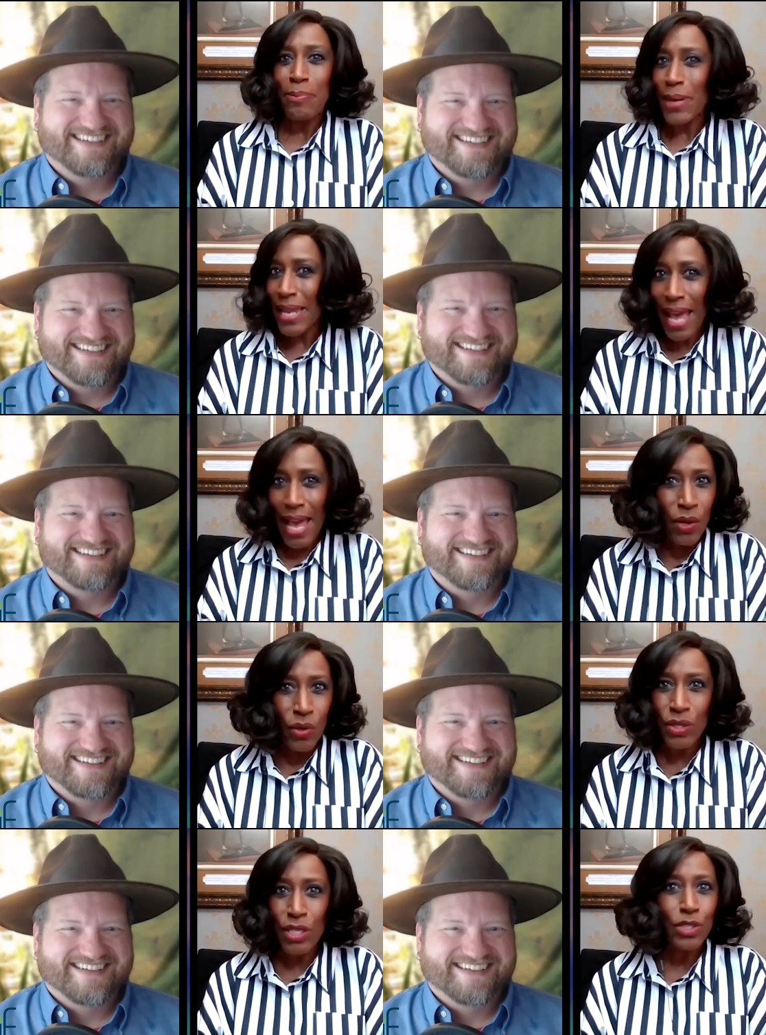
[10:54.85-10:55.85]
Speaker 1: But I
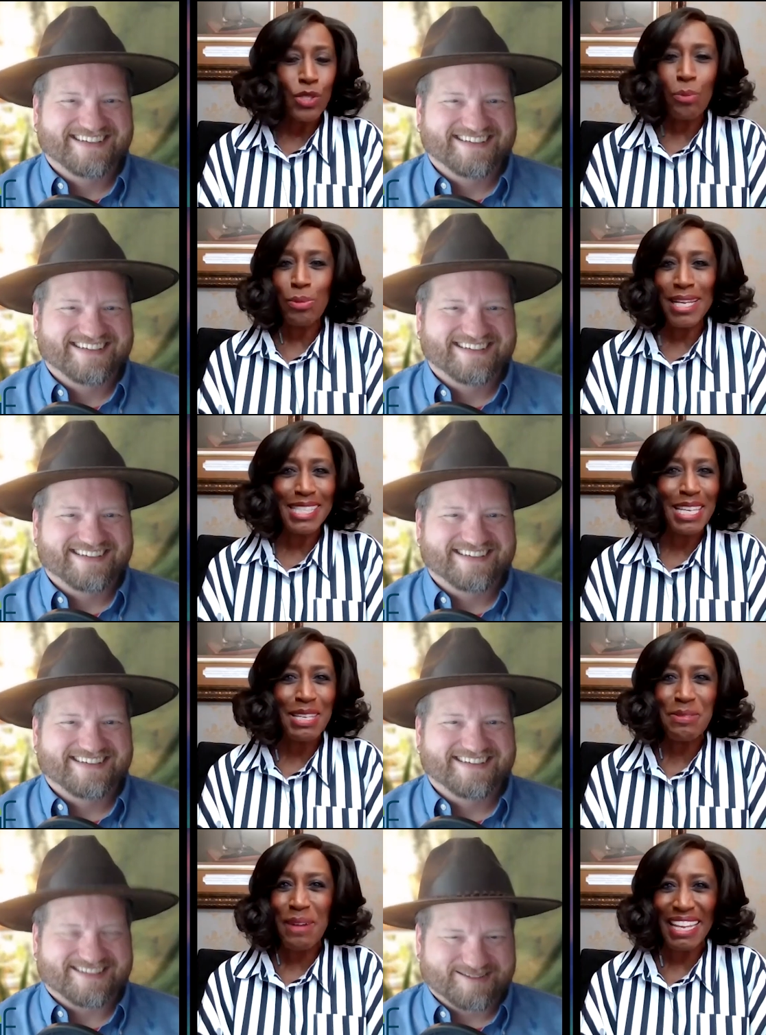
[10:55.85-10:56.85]
don't, there's no place
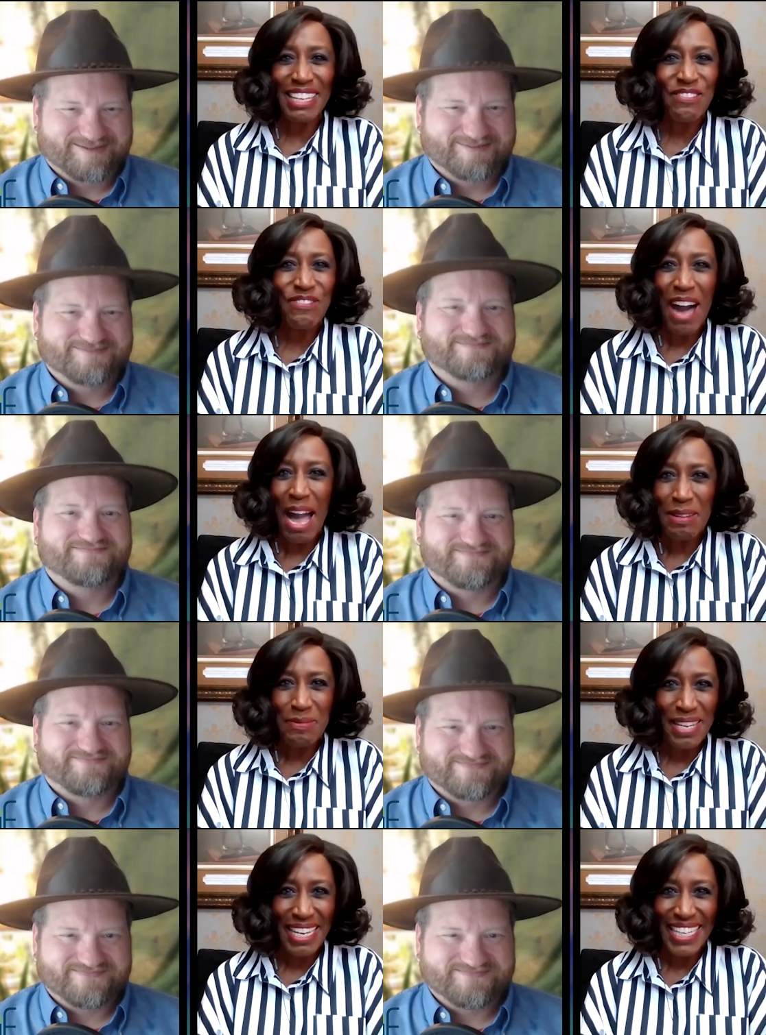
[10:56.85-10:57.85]
that anybody can
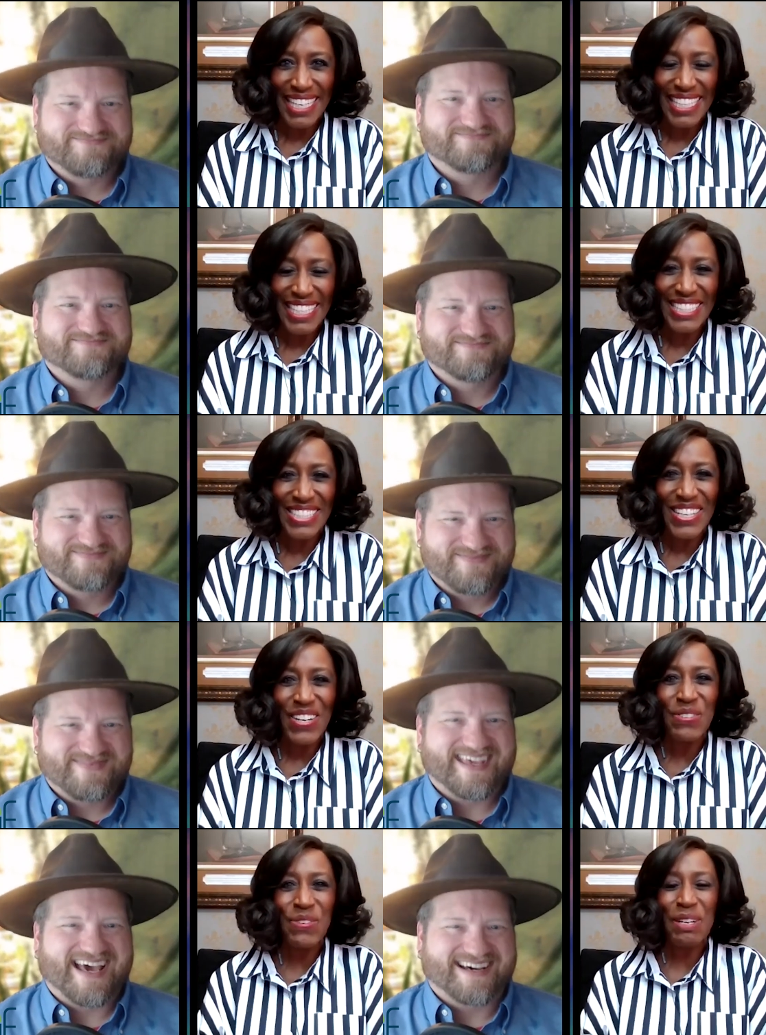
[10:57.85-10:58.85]
find me. You yeah.
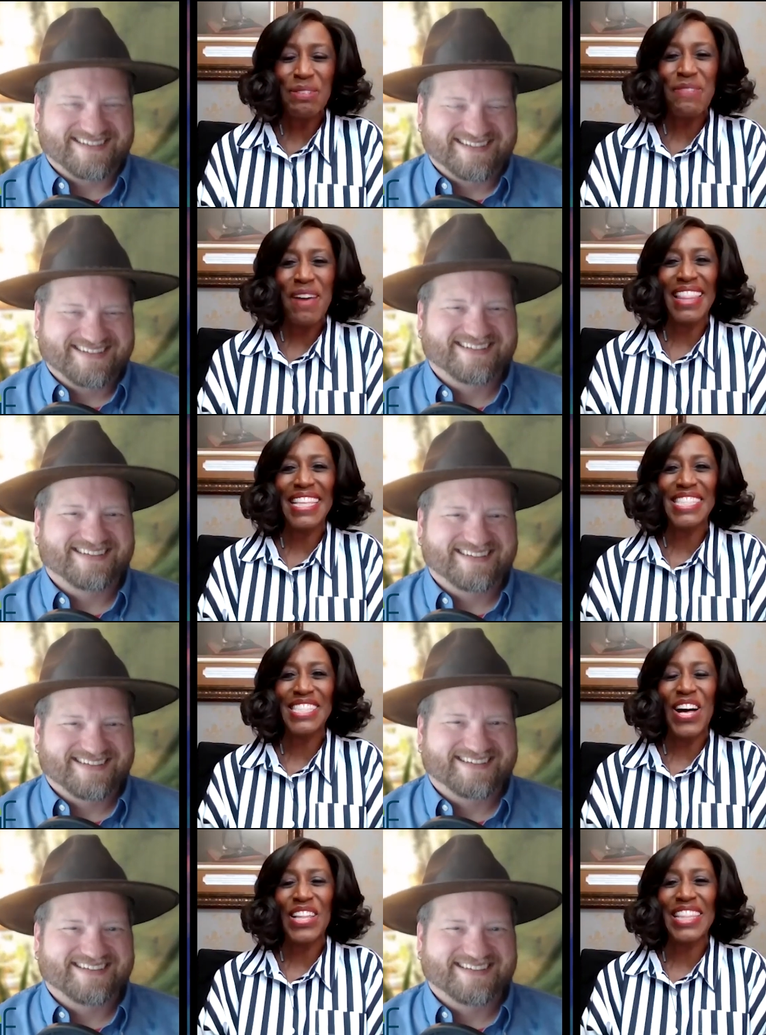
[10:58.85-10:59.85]
know, word of mouth
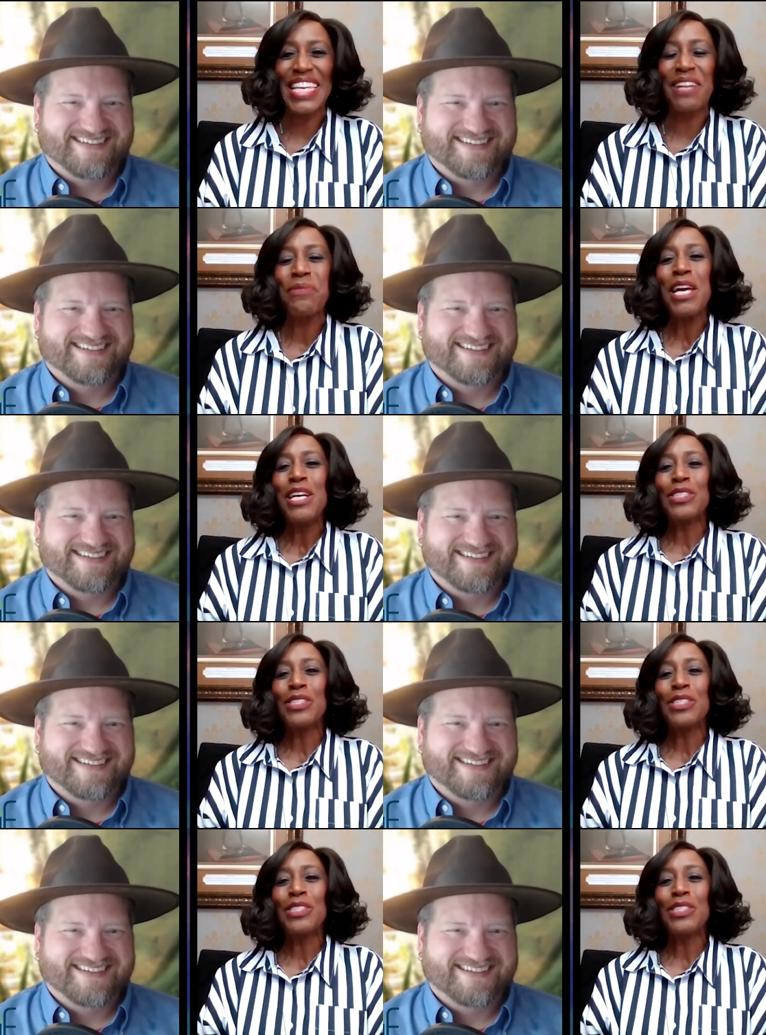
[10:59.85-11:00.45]
isn't all the thing.